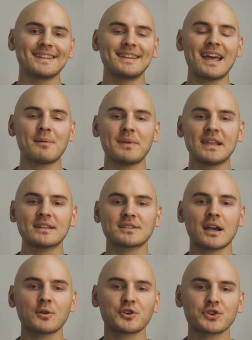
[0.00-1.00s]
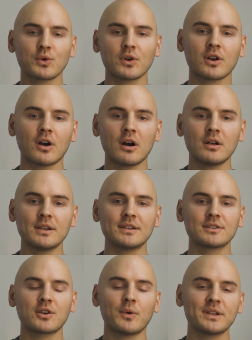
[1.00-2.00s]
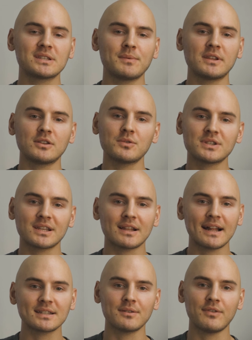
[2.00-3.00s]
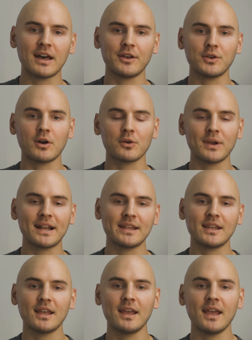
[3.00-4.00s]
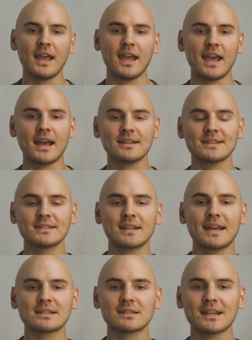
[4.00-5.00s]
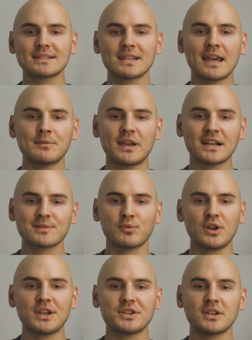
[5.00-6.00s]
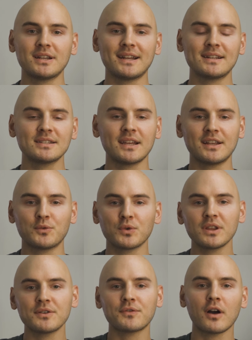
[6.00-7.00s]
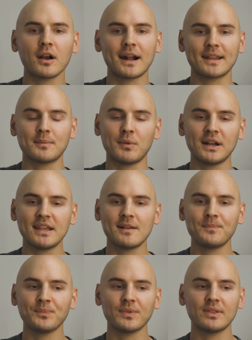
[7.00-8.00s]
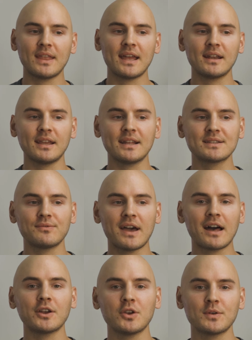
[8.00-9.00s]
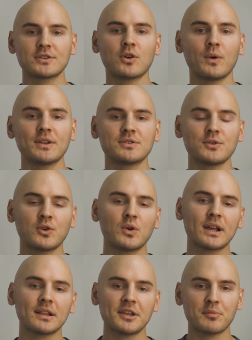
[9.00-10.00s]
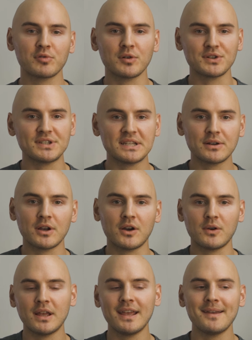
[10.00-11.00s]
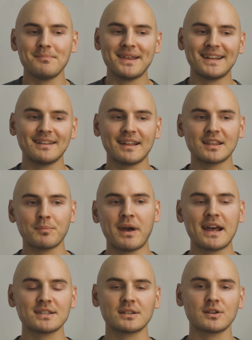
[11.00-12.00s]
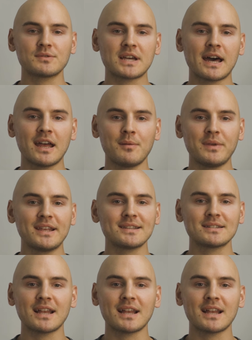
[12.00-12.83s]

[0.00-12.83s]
then that means our short call is going to be losing lots of value already. And since it has less time to expiration and it's getting really far out of the money, then its value is going to quickly approach zero, meaning that the passage of time is